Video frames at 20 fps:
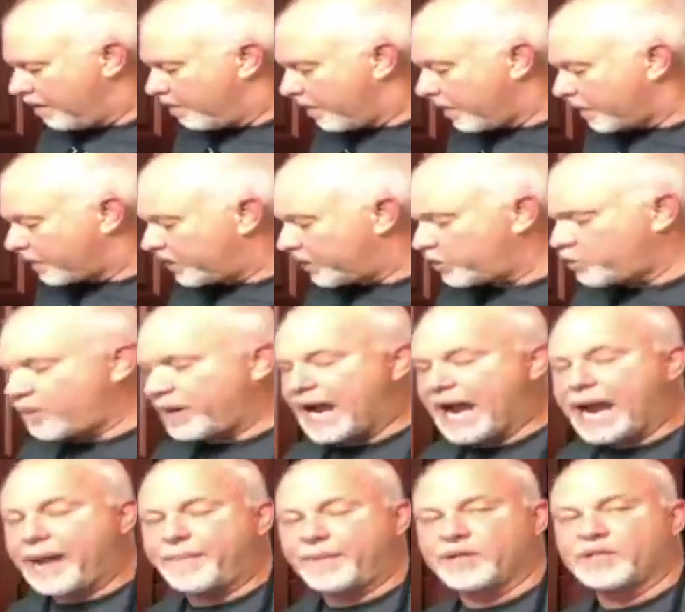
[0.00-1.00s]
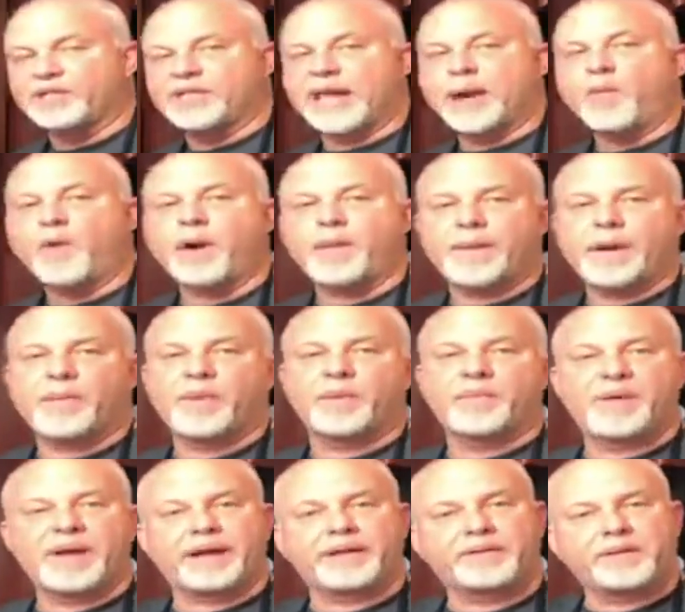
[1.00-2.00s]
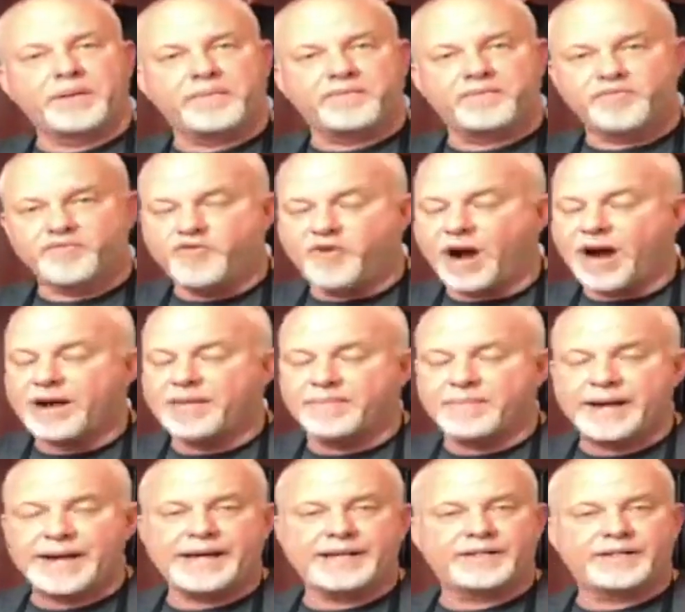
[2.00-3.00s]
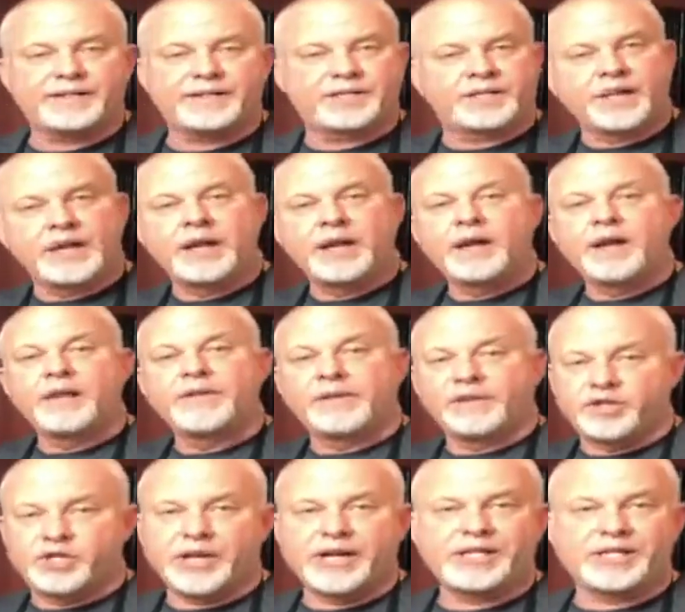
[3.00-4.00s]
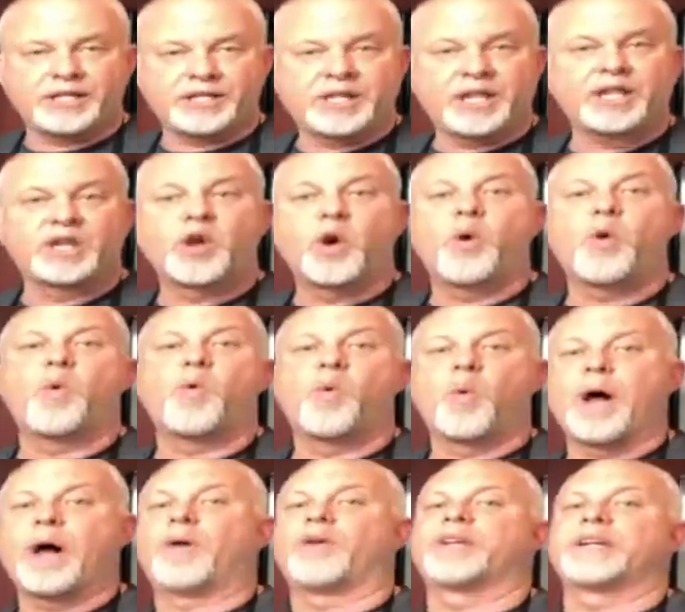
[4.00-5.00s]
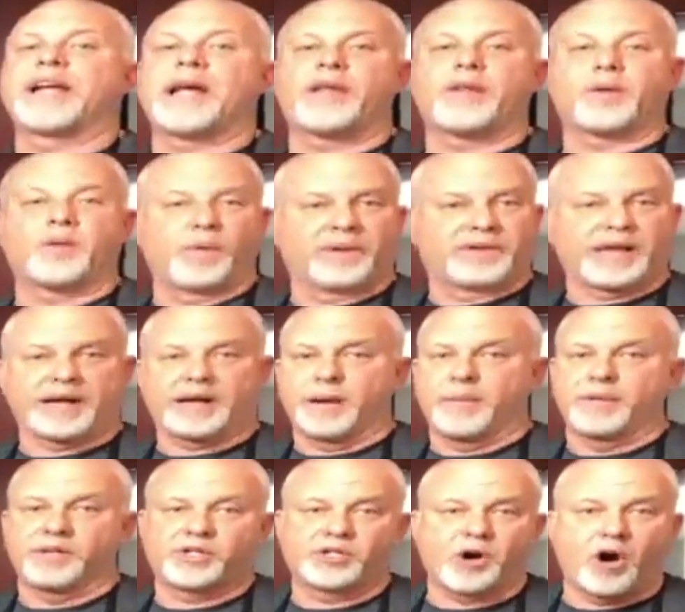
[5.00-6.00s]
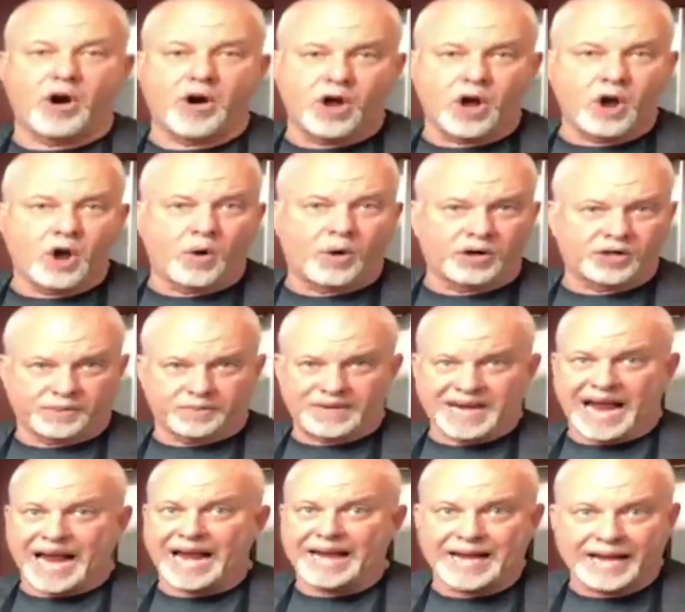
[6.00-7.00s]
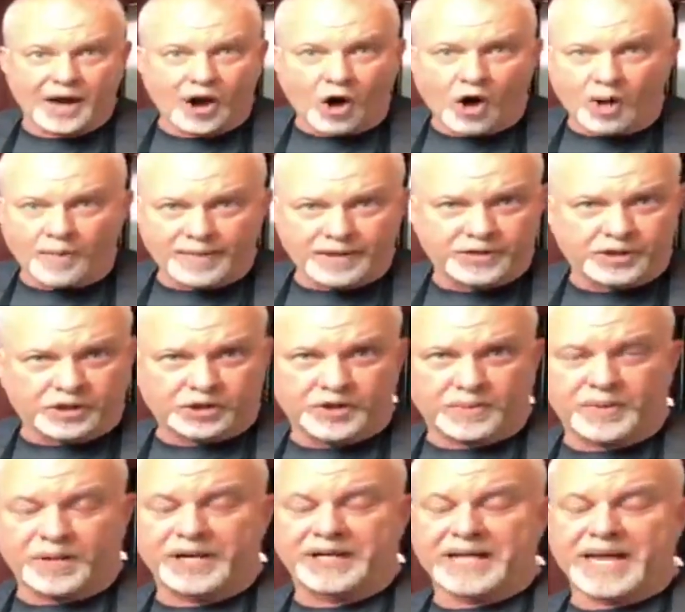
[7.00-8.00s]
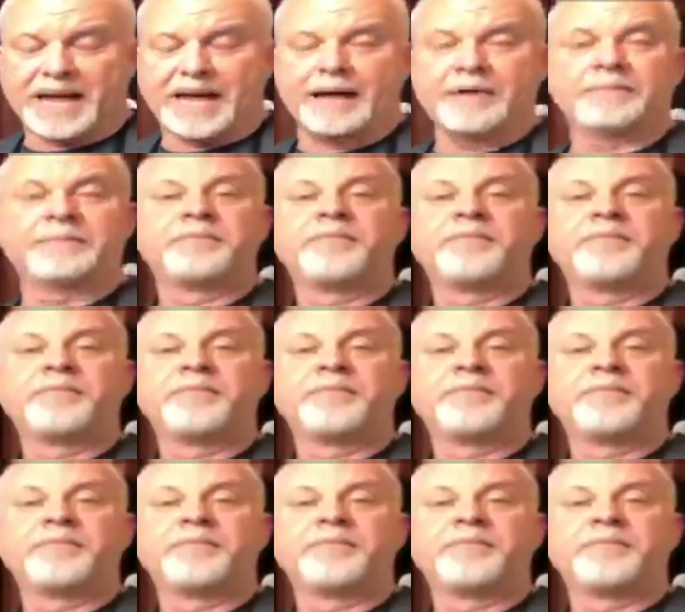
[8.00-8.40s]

Because here's what happens. They want to be able to pick the dried meats, the cheeses that go well together with like a mustardo or some candied almonds or something like that.